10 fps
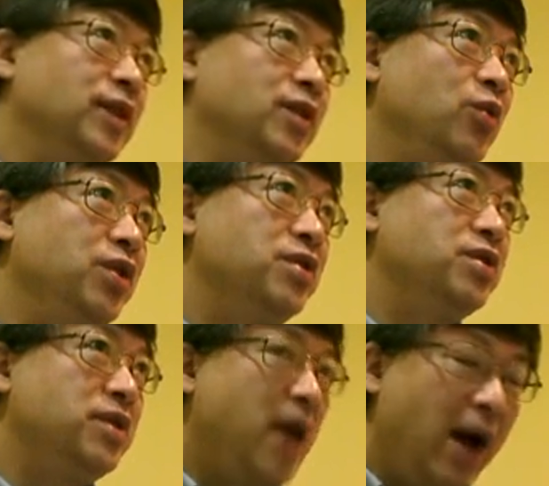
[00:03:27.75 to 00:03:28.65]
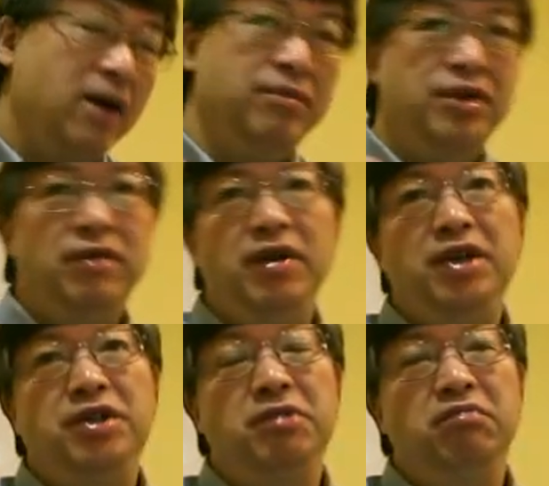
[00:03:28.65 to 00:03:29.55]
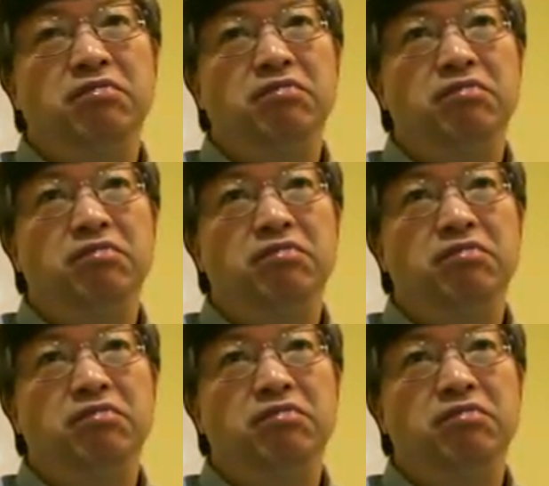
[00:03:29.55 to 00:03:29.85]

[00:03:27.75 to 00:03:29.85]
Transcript: So we use that observation.